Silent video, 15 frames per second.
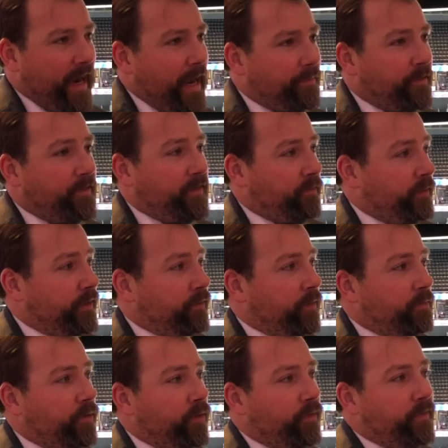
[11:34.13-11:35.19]
happens, it really
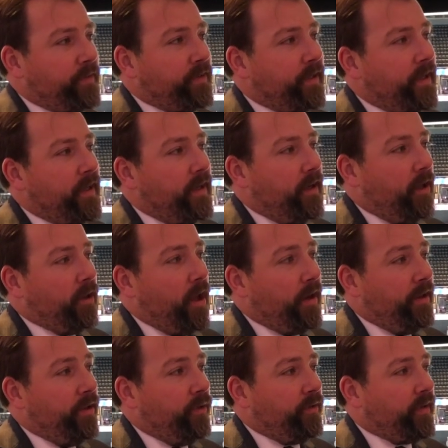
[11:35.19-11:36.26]
removes a
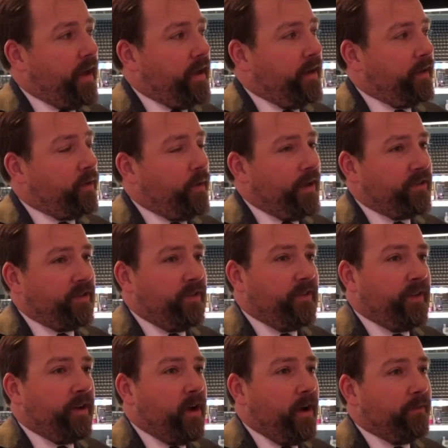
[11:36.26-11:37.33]
lot of those kind of
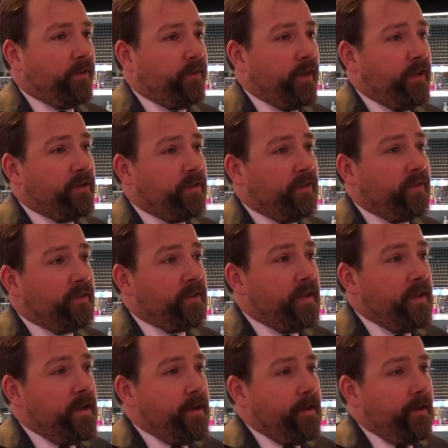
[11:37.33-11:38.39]
questions and conversations.
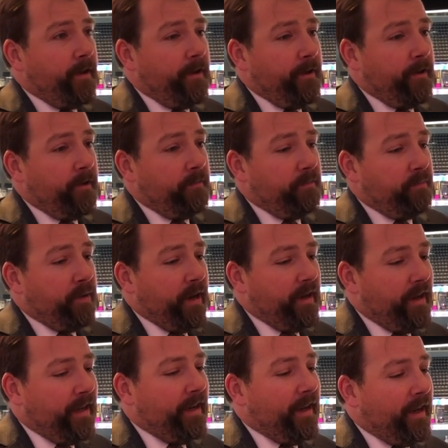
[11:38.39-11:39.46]
But
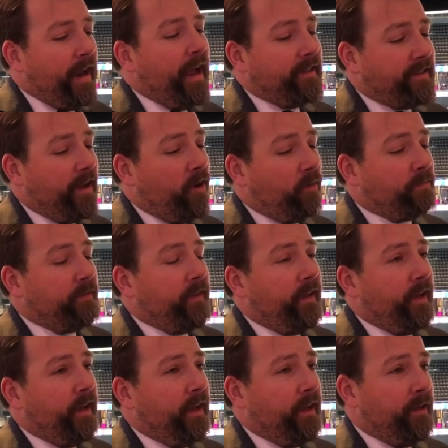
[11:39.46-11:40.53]
it has helped.
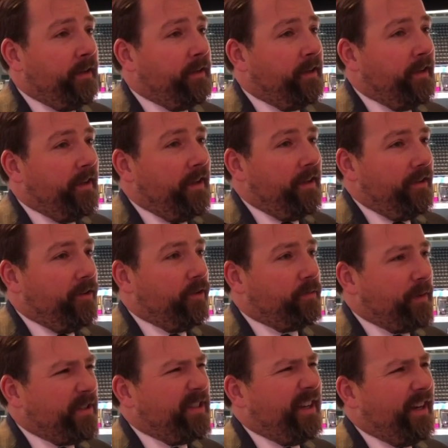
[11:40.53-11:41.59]
And, you know,
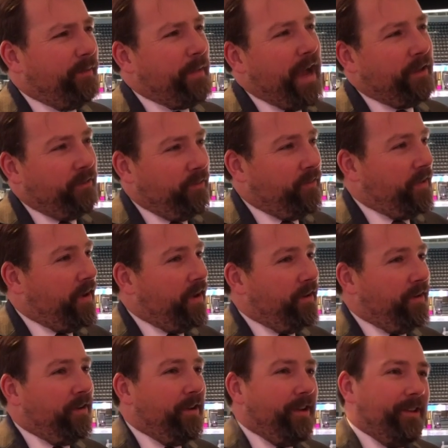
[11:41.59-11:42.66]
especially getting Matthews
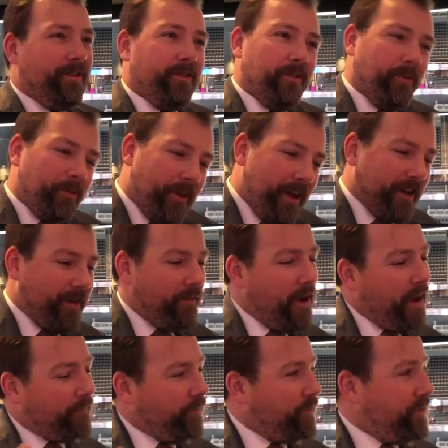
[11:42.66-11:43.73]
done, there's no talk of
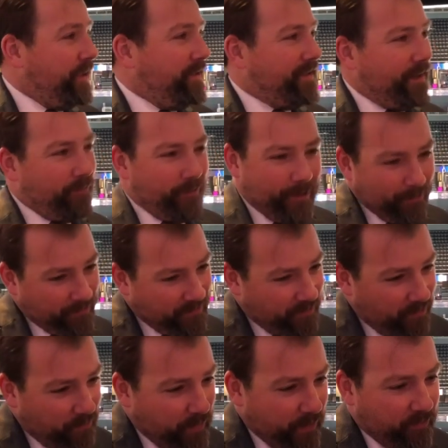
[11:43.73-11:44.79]
offer sheets. Everyone knows he's
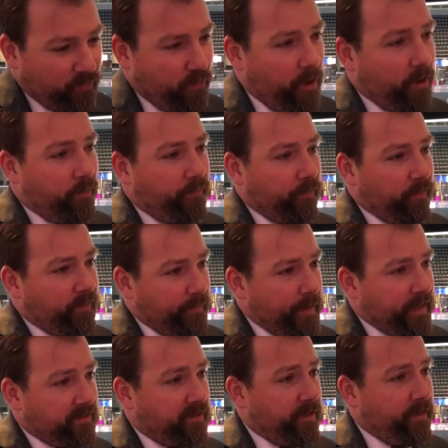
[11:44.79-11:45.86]
going to be in Toronto for his
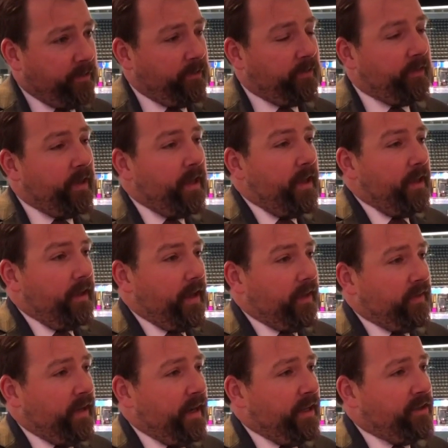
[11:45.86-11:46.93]
best years
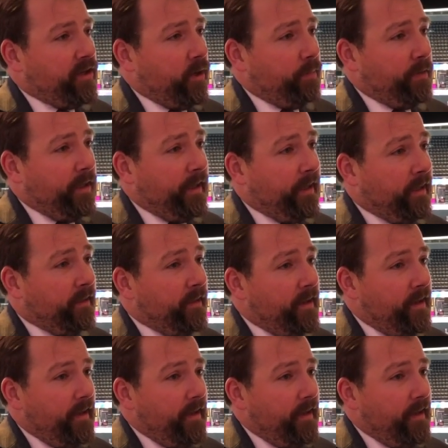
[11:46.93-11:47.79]
as an NHL player.